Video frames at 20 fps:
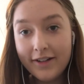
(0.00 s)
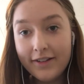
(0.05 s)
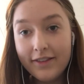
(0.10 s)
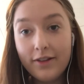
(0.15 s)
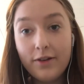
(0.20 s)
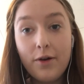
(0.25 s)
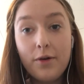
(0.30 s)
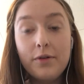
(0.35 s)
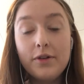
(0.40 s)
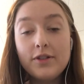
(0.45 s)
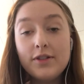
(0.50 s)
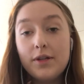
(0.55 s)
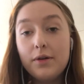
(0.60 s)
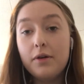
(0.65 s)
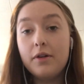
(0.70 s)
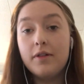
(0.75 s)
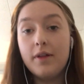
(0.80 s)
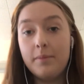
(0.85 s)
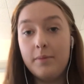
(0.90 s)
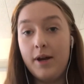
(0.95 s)
the goal is to
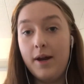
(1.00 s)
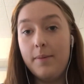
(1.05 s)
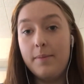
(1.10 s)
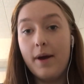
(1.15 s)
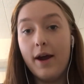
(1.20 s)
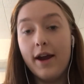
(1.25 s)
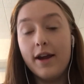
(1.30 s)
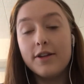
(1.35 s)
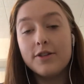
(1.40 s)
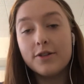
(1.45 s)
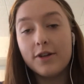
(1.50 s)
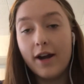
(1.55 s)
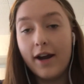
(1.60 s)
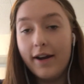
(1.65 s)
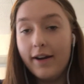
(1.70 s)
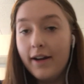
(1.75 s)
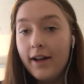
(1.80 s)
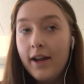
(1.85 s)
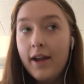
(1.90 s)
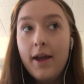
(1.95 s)
eliminate bias, right?
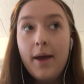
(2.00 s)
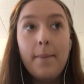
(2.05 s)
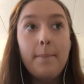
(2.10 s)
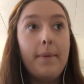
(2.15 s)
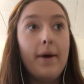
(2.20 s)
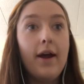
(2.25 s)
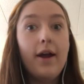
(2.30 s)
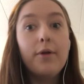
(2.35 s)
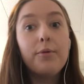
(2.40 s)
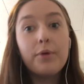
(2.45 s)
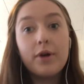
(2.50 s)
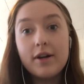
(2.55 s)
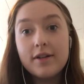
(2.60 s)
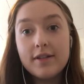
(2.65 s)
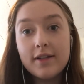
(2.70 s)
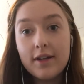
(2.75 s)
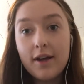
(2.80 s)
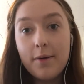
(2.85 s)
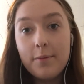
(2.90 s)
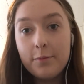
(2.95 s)
But where does
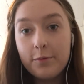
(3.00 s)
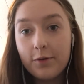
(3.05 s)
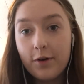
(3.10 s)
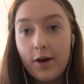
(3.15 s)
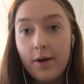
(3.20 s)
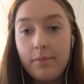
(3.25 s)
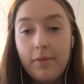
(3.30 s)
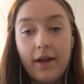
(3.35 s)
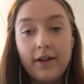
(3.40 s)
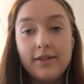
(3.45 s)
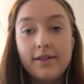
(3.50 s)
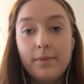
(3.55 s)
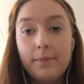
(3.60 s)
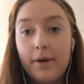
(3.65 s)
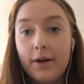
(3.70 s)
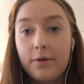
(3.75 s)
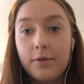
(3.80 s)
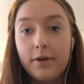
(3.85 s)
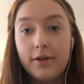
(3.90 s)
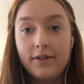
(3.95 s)
it come from? That's a
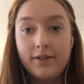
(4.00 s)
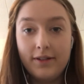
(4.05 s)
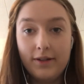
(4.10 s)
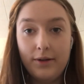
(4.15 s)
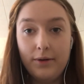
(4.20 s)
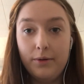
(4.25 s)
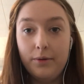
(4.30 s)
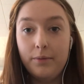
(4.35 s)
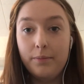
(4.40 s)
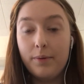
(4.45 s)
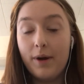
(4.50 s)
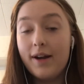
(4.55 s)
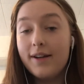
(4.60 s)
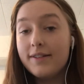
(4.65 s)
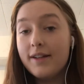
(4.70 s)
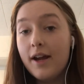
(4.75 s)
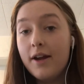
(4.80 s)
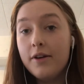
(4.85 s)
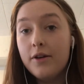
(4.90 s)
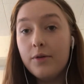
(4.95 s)
big one to break
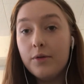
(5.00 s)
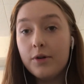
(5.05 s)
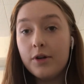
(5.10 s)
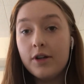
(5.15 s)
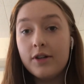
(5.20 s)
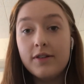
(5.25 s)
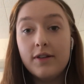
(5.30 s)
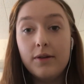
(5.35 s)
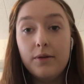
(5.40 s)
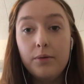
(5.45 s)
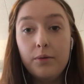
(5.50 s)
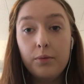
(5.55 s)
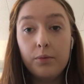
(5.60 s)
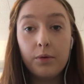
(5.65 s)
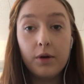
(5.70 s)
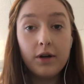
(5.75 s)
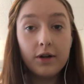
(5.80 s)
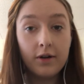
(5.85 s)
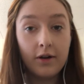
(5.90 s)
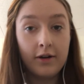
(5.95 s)
down in order to
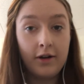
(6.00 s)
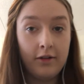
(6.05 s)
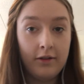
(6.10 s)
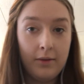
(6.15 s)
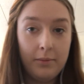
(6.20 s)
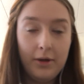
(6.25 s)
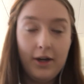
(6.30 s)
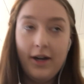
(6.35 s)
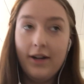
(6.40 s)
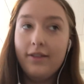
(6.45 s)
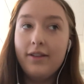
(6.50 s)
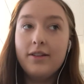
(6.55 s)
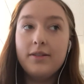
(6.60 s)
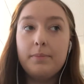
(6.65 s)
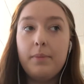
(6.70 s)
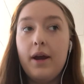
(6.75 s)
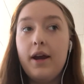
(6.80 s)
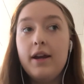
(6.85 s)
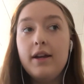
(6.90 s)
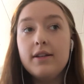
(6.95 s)
work on eliminating this
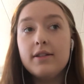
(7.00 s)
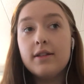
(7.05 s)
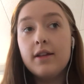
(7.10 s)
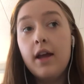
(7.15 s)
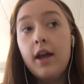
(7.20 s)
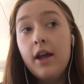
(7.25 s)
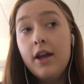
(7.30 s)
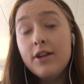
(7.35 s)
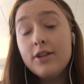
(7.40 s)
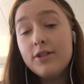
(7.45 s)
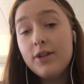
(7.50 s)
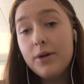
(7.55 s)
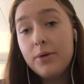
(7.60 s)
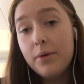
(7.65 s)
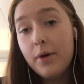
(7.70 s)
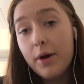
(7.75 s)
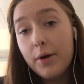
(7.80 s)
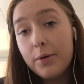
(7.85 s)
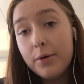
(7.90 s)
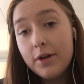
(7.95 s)
bias. So
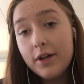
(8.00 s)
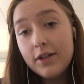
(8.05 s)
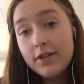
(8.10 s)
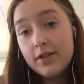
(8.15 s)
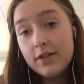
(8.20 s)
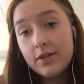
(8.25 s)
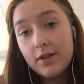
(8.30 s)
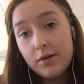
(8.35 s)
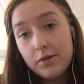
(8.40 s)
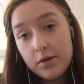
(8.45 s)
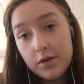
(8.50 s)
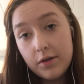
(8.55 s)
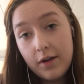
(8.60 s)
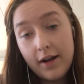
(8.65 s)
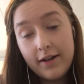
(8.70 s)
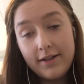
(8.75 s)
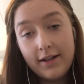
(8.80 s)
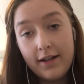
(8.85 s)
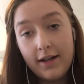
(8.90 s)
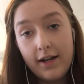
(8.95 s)
according to social
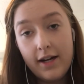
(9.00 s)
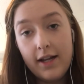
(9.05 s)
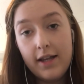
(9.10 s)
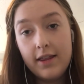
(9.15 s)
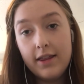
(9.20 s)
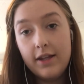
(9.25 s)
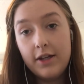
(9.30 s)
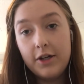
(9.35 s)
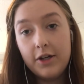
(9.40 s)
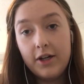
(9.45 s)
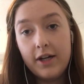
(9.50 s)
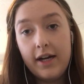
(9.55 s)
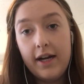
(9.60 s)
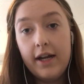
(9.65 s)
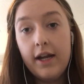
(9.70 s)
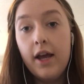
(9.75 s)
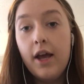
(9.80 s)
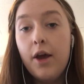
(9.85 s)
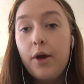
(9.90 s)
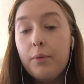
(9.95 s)
identity theory,
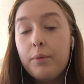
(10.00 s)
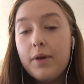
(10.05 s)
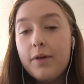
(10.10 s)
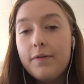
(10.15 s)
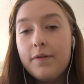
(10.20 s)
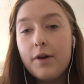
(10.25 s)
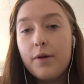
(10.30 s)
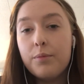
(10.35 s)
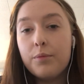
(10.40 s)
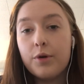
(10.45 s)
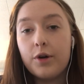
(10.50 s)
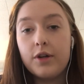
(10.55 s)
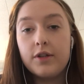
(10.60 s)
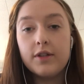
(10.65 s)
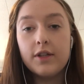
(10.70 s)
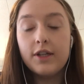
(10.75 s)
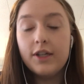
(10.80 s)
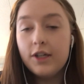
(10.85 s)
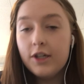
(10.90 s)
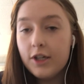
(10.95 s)
we feel more
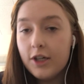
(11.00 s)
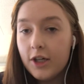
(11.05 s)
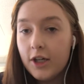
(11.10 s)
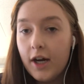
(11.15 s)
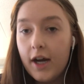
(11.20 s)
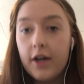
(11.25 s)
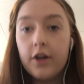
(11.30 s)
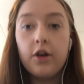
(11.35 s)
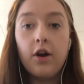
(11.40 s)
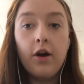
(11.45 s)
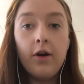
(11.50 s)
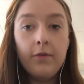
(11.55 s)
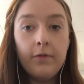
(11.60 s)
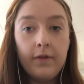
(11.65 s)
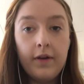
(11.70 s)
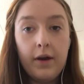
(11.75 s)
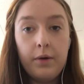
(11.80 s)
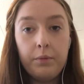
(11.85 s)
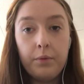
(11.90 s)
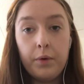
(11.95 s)
secure and
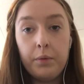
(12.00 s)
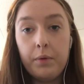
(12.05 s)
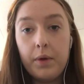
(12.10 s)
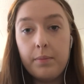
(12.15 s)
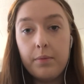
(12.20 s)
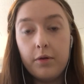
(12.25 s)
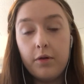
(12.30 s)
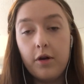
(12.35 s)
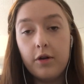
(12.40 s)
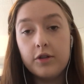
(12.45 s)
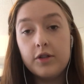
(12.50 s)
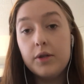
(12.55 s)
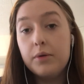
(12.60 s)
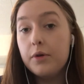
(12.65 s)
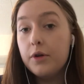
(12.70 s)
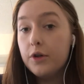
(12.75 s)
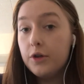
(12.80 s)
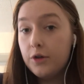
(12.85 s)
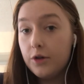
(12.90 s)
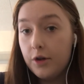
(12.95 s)
confident when we belong to a
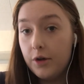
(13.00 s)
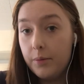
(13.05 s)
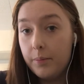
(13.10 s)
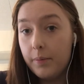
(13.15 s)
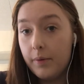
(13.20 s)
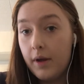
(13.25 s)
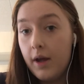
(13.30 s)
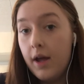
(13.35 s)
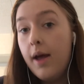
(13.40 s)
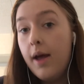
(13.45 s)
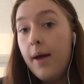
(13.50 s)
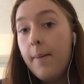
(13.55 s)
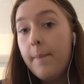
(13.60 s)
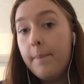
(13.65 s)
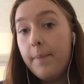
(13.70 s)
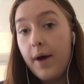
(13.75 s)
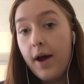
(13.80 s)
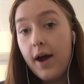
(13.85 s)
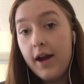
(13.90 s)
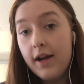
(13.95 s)
group.
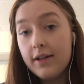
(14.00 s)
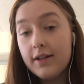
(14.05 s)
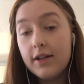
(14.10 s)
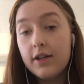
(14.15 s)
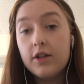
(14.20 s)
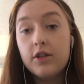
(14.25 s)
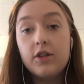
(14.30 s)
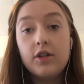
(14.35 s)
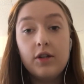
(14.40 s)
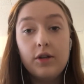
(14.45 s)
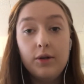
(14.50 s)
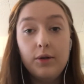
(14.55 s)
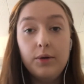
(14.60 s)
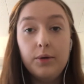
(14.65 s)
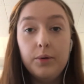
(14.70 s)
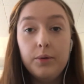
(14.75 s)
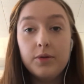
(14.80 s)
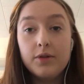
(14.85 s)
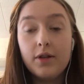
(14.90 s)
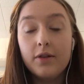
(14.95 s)
But
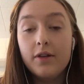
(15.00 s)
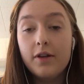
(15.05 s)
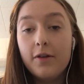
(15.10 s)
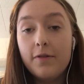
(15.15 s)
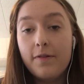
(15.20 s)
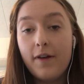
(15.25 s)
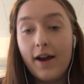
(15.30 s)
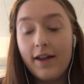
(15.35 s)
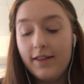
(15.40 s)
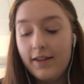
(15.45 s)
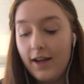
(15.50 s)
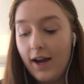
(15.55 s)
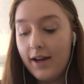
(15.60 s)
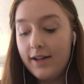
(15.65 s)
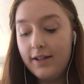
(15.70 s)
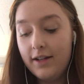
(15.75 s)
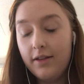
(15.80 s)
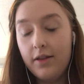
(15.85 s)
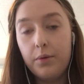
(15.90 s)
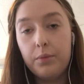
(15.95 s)
to solidify the
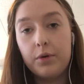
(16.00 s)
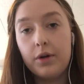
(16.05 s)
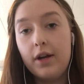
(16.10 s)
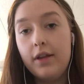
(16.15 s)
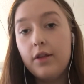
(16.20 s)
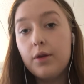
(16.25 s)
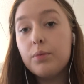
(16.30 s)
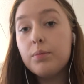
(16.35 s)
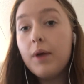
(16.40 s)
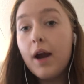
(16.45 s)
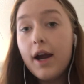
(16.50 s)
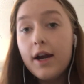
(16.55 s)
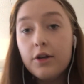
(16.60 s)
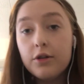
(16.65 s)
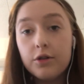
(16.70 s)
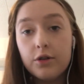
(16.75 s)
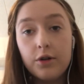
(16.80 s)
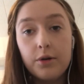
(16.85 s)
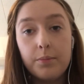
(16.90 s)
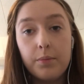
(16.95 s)
idea that we're in the right
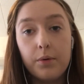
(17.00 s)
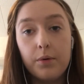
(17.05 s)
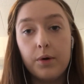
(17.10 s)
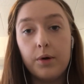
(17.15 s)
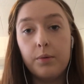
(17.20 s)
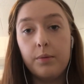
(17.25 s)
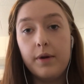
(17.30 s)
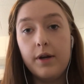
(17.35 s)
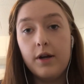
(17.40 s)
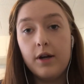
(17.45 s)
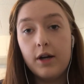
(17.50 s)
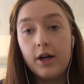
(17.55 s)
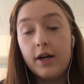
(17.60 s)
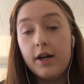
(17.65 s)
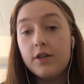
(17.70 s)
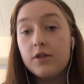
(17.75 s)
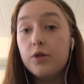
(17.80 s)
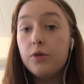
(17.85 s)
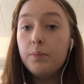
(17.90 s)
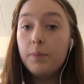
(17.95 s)
group, or we are in a
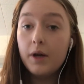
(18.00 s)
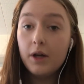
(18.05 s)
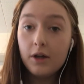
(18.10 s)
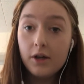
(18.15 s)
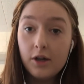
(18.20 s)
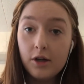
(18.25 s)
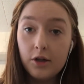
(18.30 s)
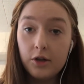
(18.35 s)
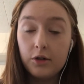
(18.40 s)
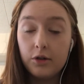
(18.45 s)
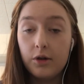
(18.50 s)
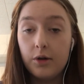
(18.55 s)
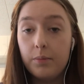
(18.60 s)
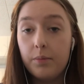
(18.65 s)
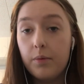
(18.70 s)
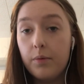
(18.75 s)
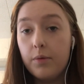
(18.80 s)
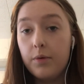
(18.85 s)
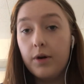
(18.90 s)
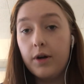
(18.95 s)
superior group,
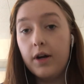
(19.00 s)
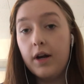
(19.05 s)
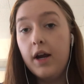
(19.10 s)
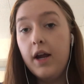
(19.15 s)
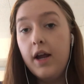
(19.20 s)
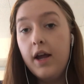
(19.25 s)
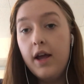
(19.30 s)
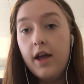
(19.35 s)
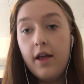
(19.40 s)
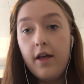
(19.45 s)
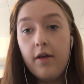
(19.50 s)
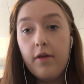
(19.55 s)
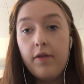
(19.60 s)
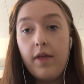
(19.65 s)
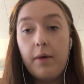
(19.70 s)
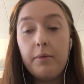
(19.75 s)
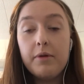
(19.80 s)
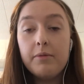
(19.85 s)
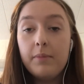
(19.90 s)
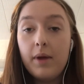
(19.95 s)
or
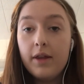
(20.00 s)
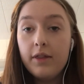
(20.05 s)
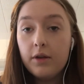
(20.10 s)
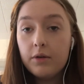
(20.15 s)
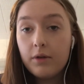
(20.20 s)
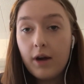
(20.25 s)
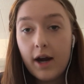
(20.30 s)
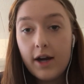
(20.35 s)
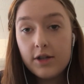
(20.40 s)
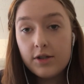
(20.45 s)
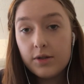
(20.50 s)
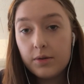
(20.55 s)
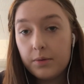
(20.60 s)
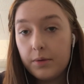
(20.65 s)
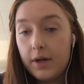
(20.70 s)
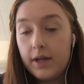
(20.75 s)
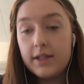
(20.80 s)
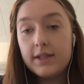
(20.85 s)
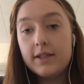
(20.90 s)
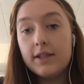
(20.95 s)
that we made the right
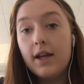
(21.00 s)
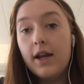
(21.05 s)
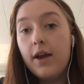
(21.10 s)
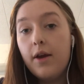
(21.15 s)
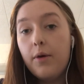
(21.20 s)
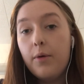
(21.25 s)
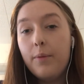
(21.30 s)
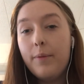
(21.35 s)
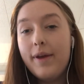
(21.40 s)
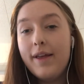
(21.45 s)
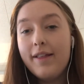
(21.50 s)
choice, we